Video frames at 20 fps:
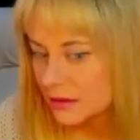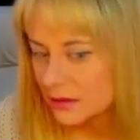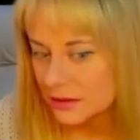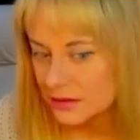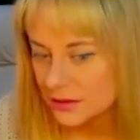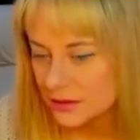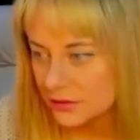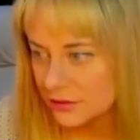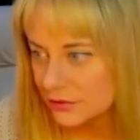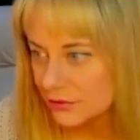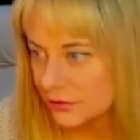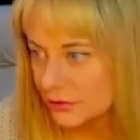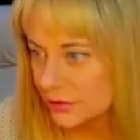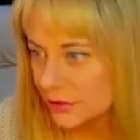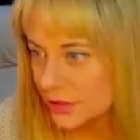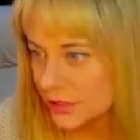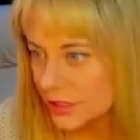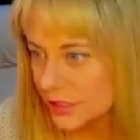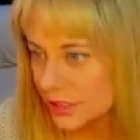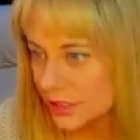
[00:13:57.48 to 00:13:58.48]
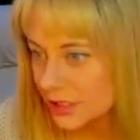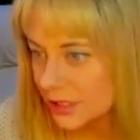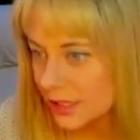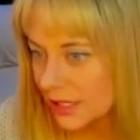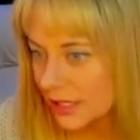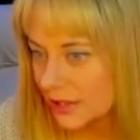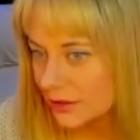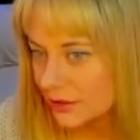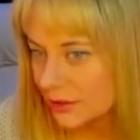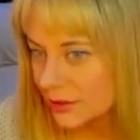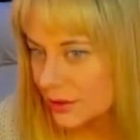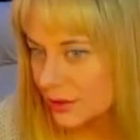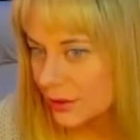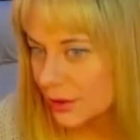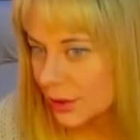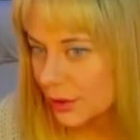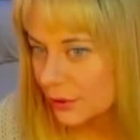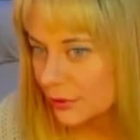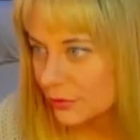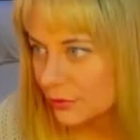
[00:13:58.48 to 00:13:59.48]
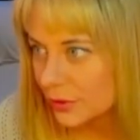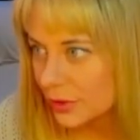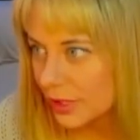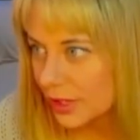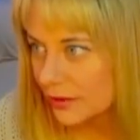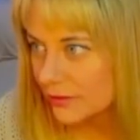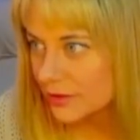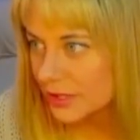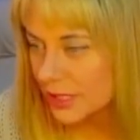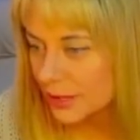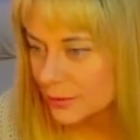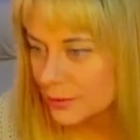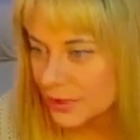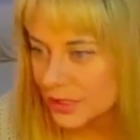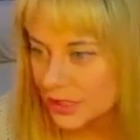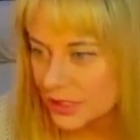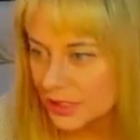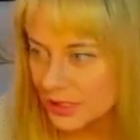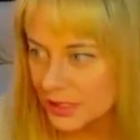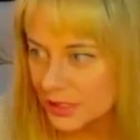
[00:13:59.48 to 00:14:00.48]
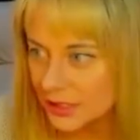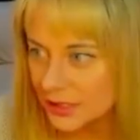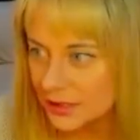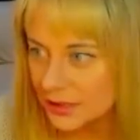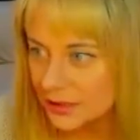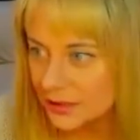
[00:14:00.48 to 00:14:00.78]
So unfortunately, I don't know if we have time to heal it.